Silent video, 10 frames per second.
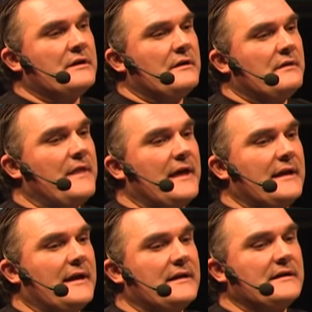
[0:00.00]
that
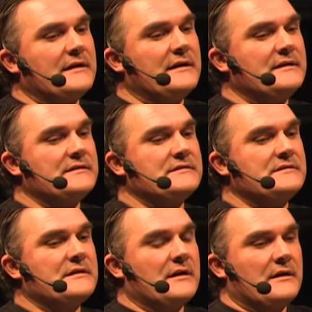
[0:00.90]
has
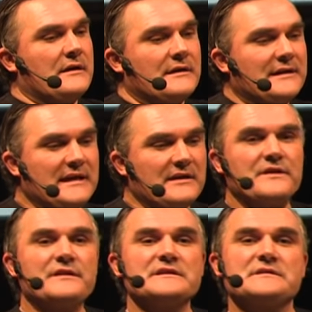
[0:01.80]
given
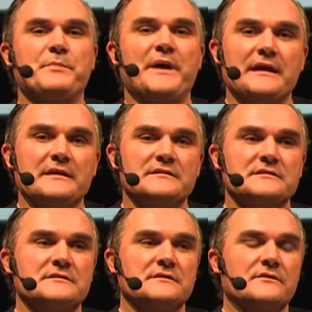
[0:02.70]
the
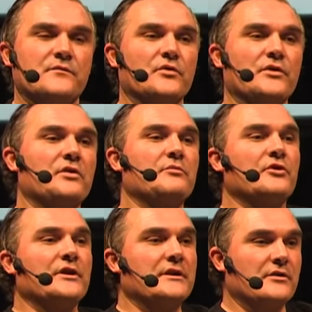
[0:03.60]
space for the
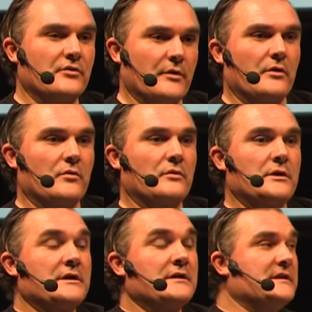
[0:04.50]
community to grow.
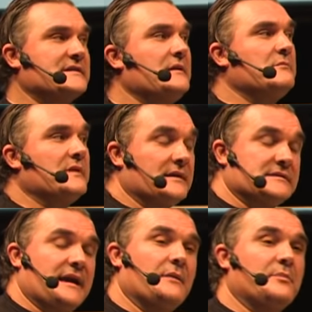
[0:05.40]
The same has
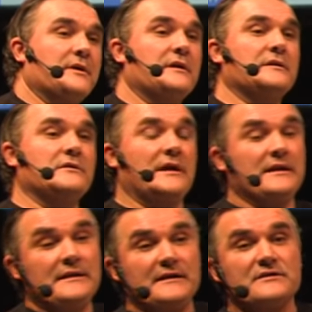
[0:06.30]
happened in
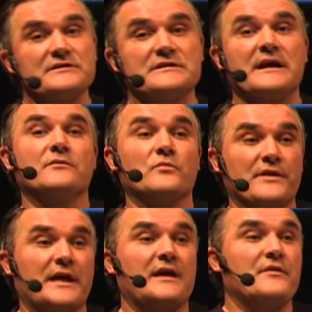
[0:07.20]
Liechtenstein with
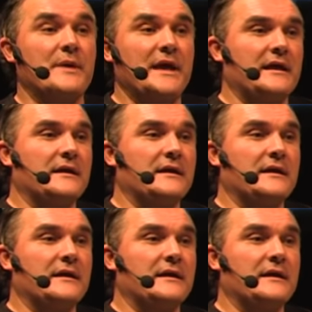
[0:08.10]
the FMA,